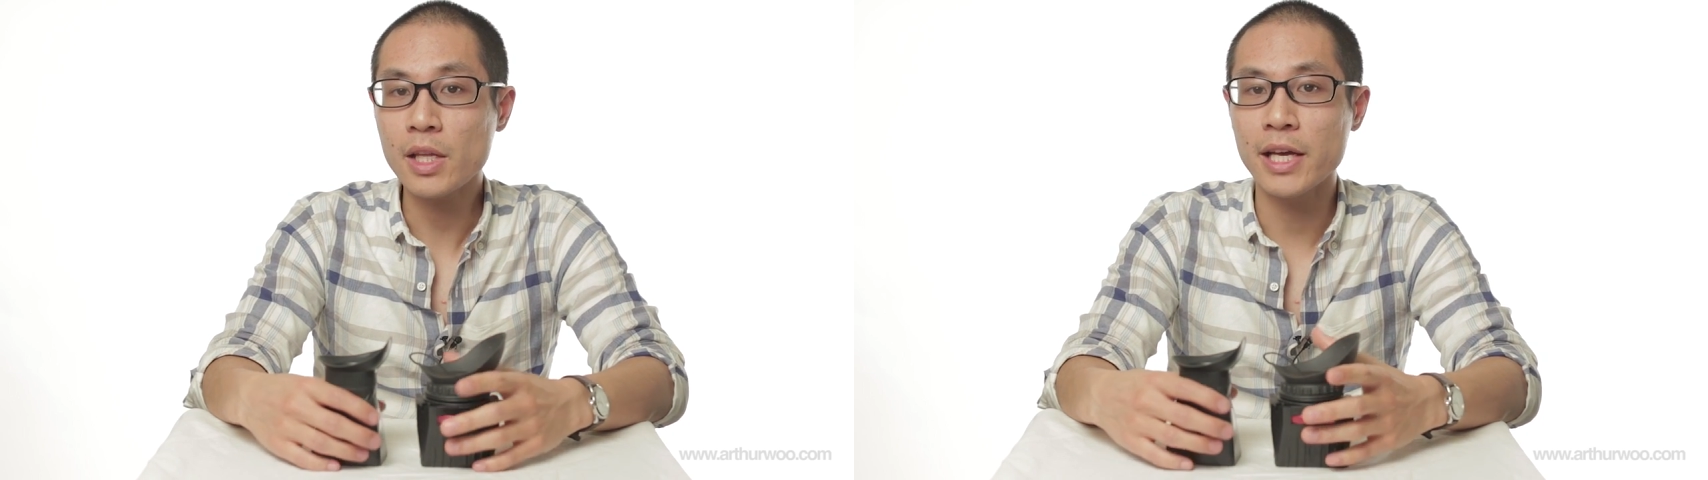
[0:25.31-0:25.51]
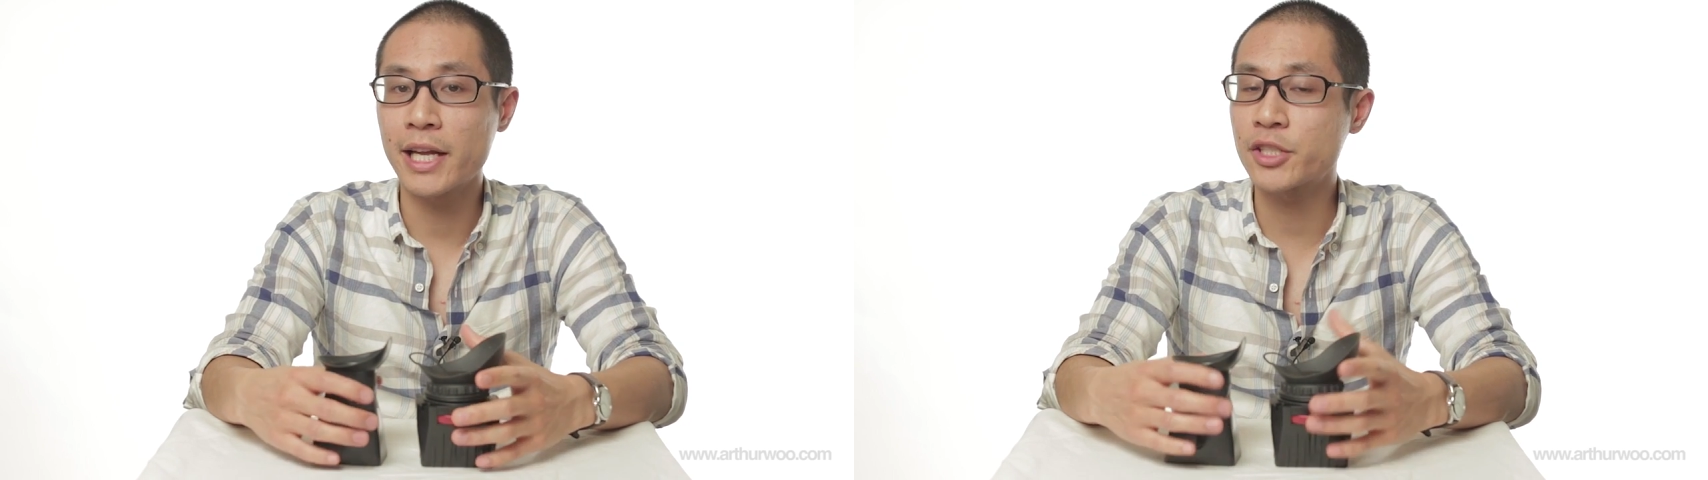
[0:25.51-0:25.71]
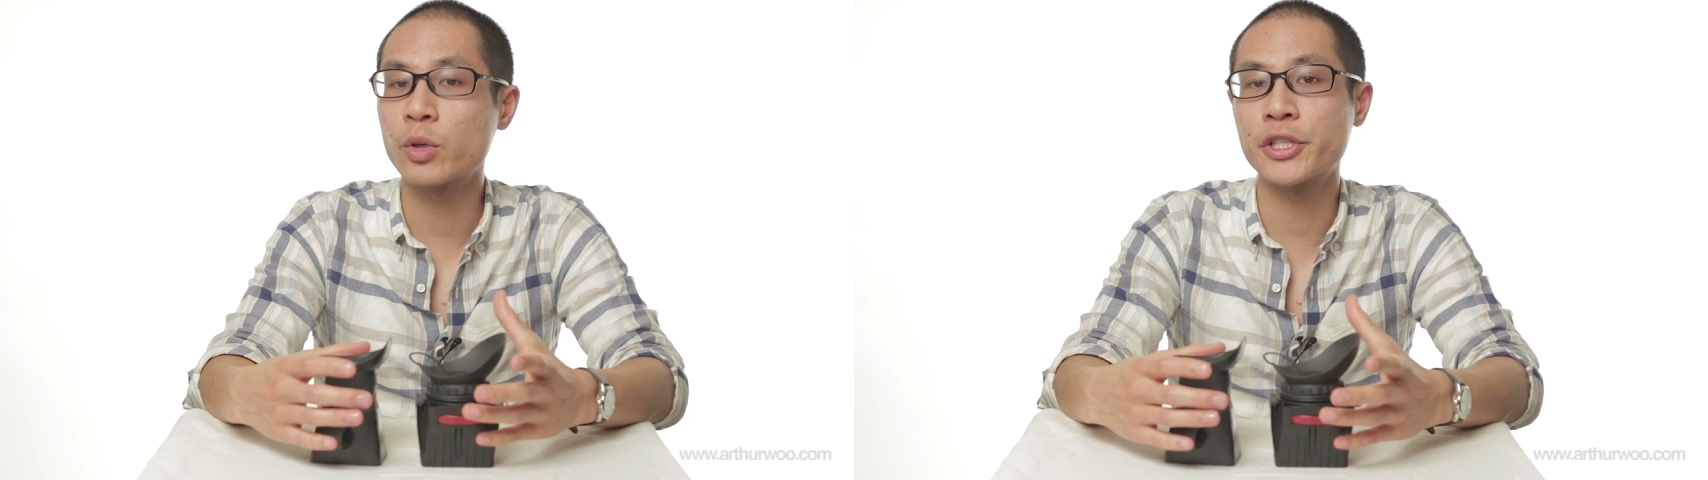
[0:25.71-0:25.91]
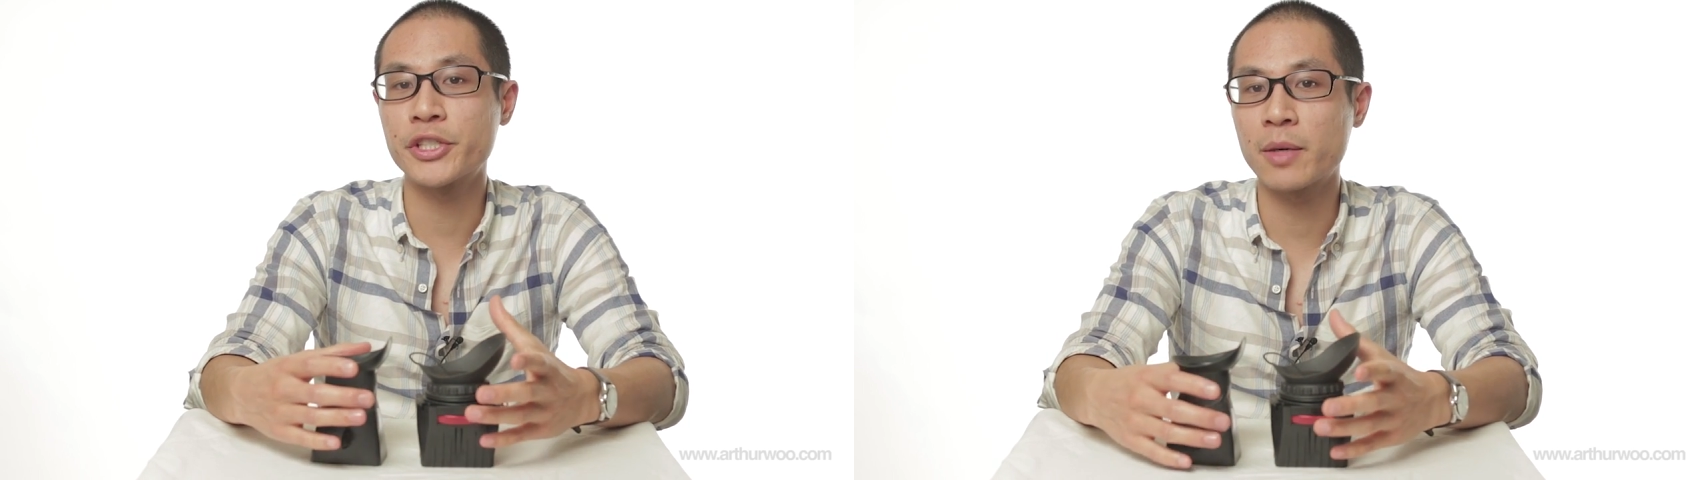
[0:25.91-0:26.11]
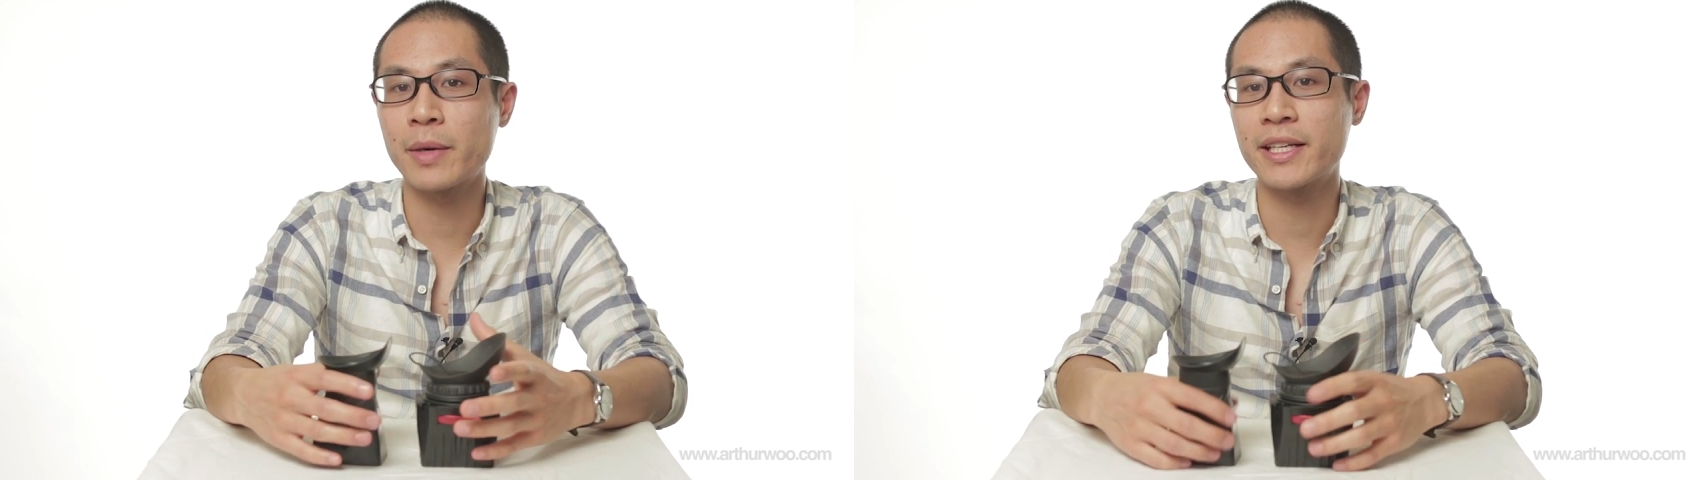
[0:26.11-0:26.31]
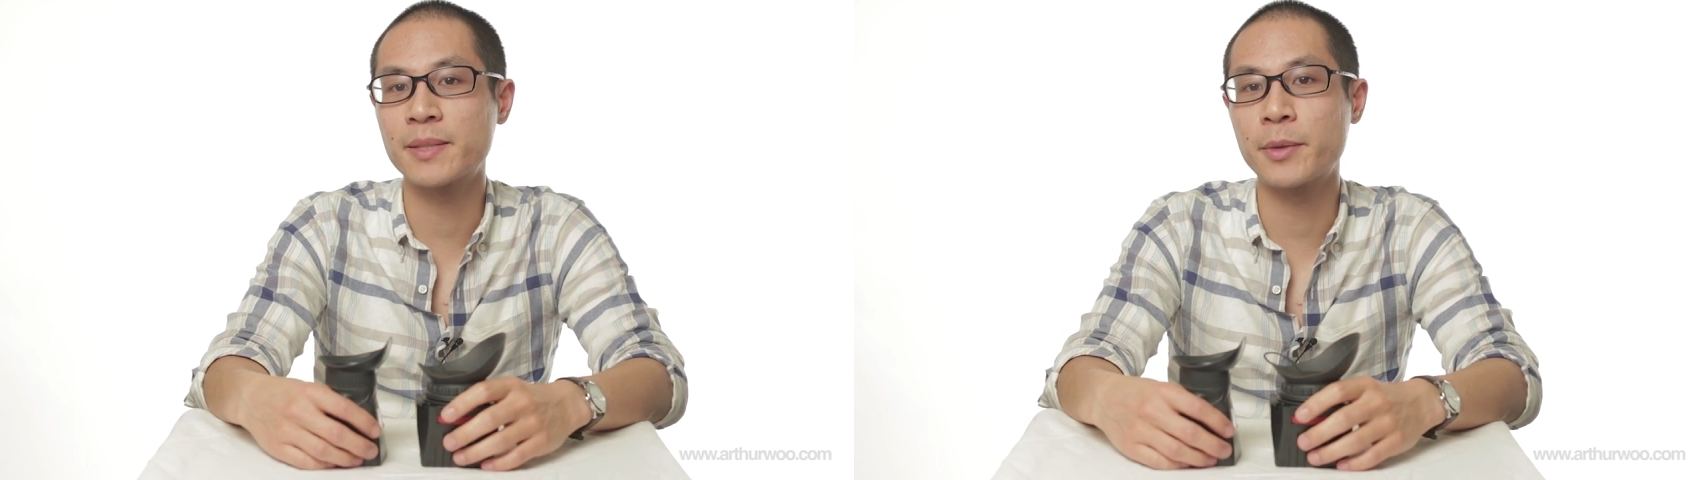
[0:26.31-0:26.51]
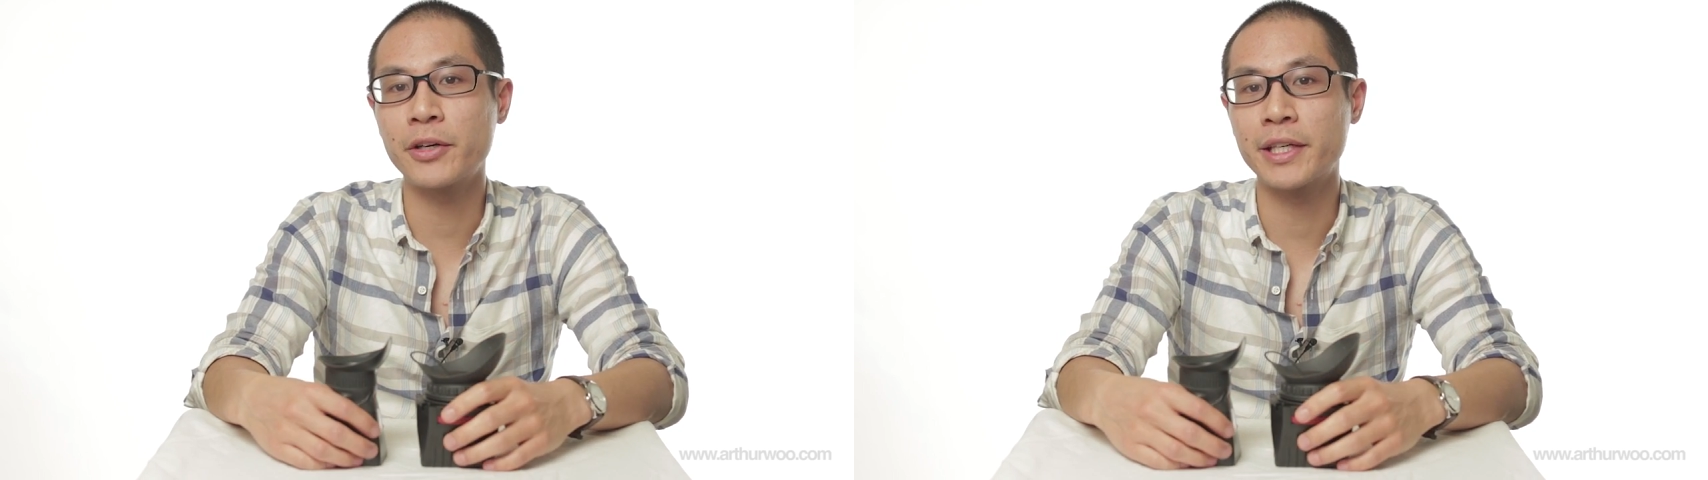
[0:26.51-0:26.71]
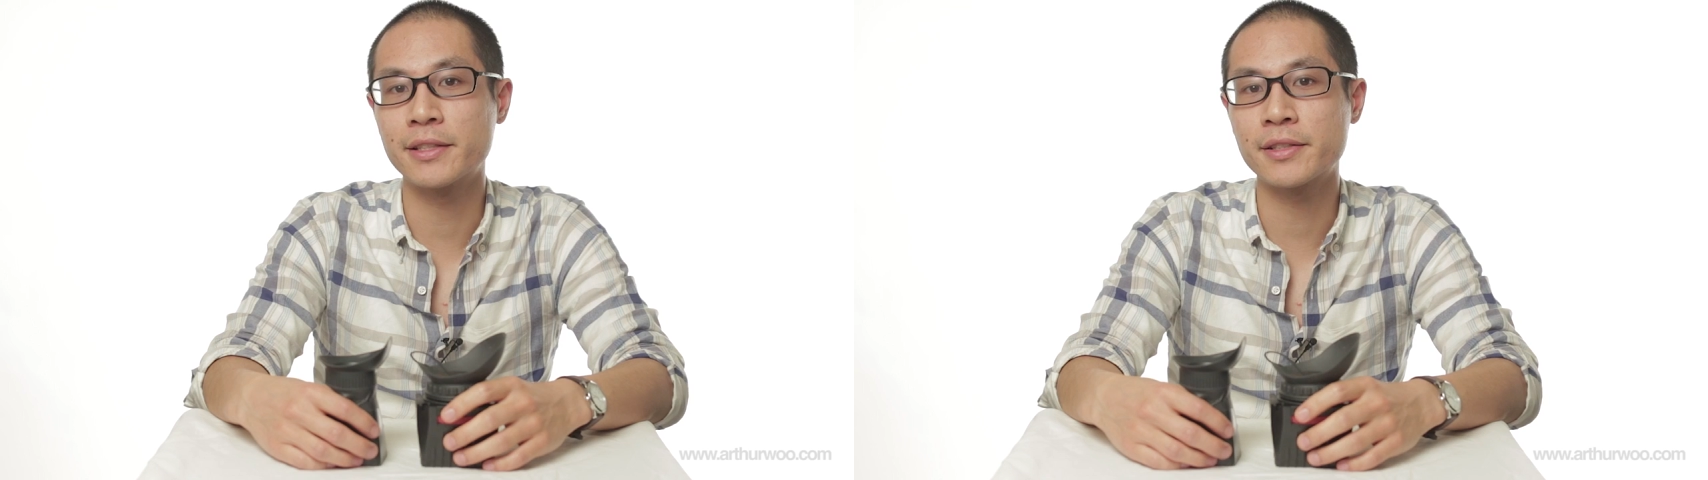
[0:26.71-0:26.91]
And I just want to share my
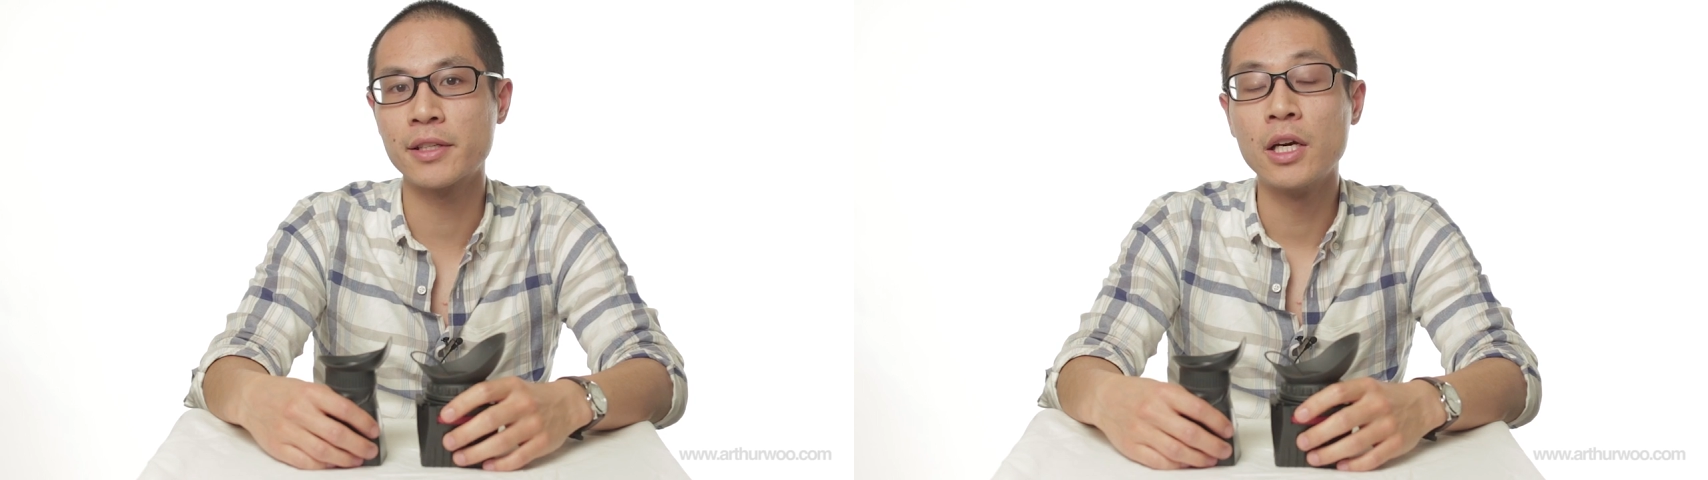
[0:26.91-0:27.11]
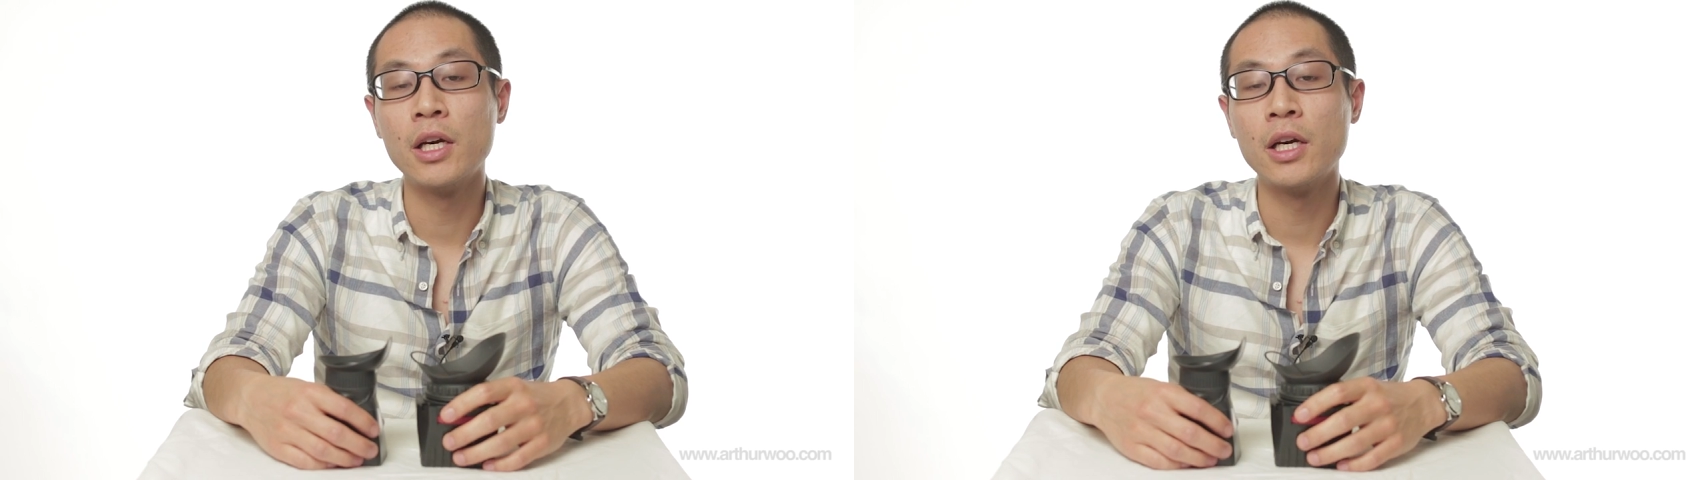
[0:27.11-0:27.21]
experience